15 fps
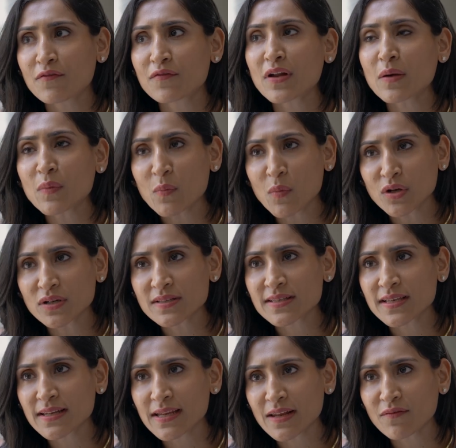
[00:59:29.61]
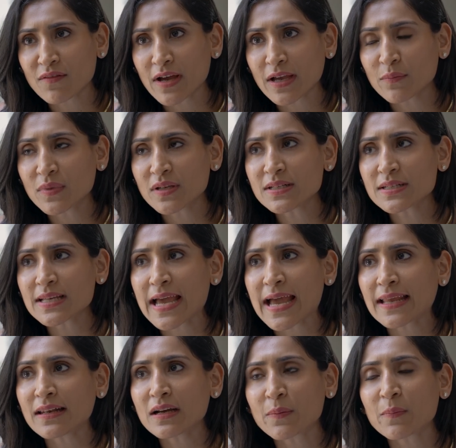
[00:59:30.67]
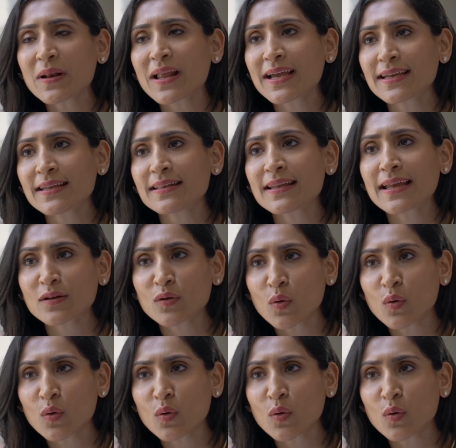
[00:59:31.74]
from a Montessori environment and apply it at